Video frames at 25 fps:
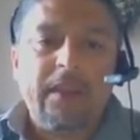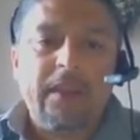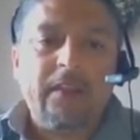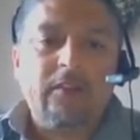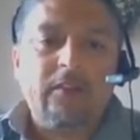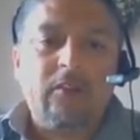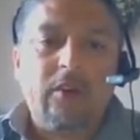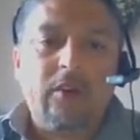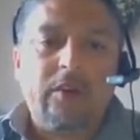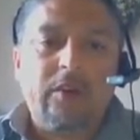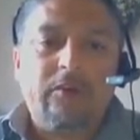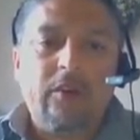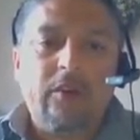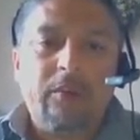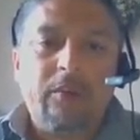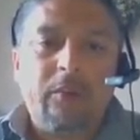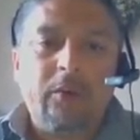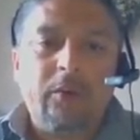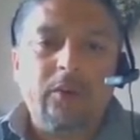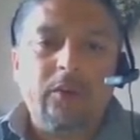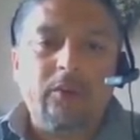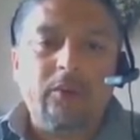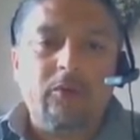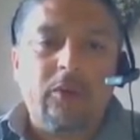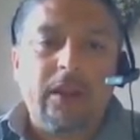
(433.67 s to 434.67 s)
So if we
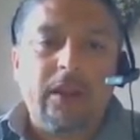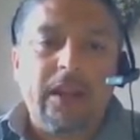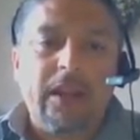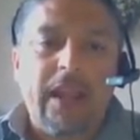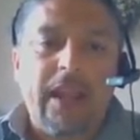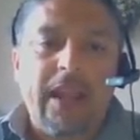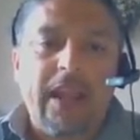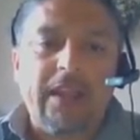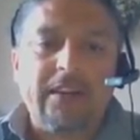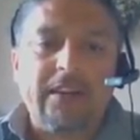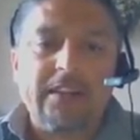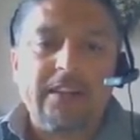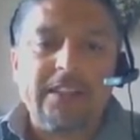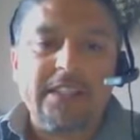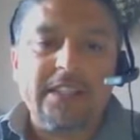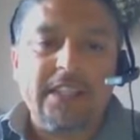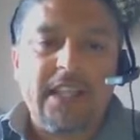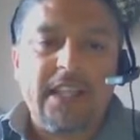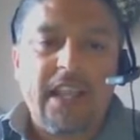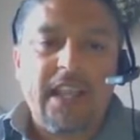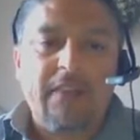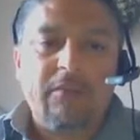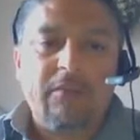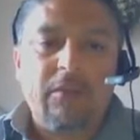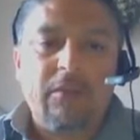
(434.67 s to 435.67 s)
put one energy
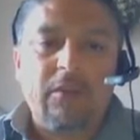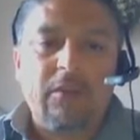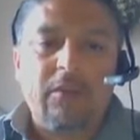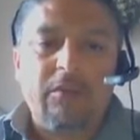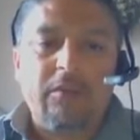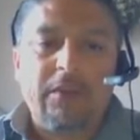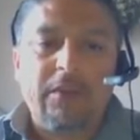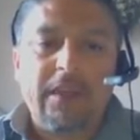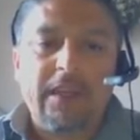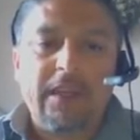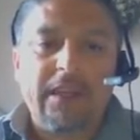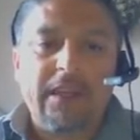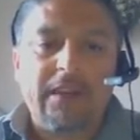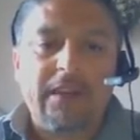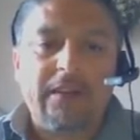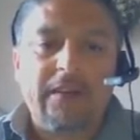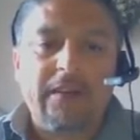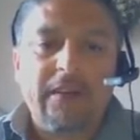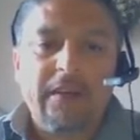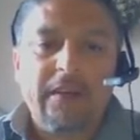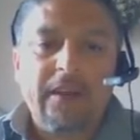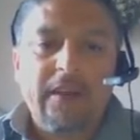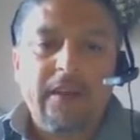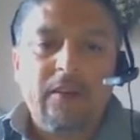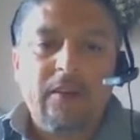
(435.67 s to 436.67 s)
level over here,
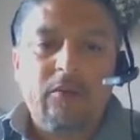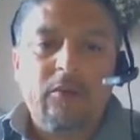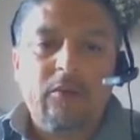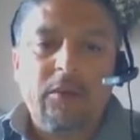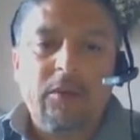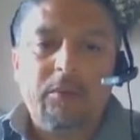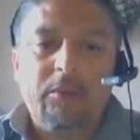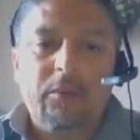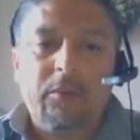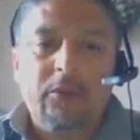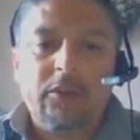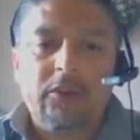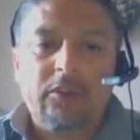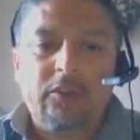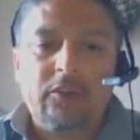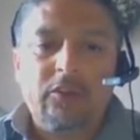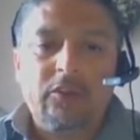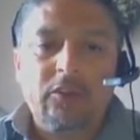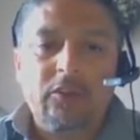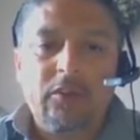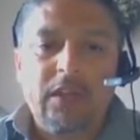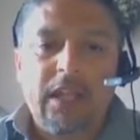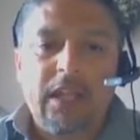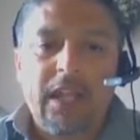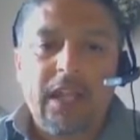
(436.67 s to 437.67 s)
we put
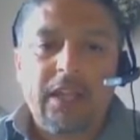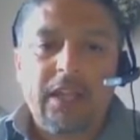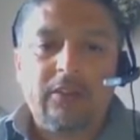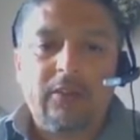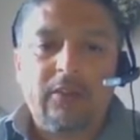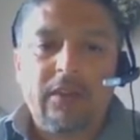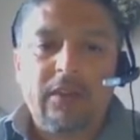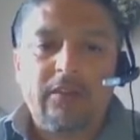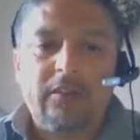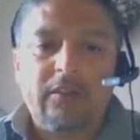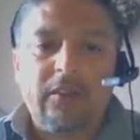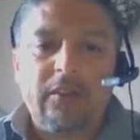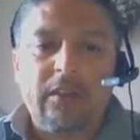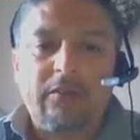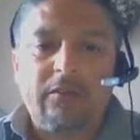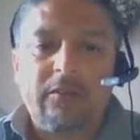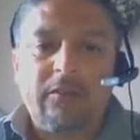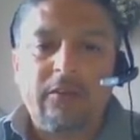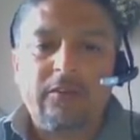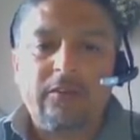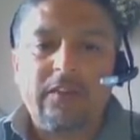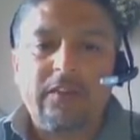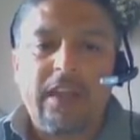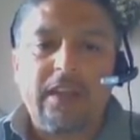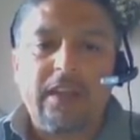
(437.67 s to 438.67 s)
2 electrons on the
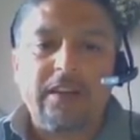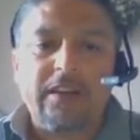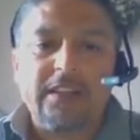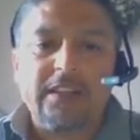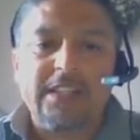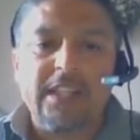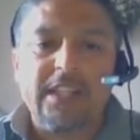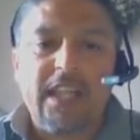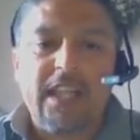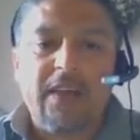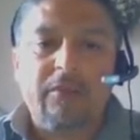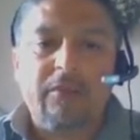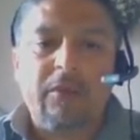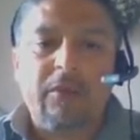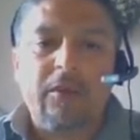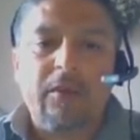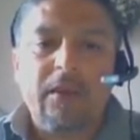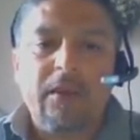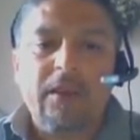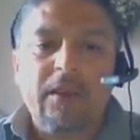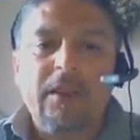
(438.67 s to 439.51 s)
first energy level,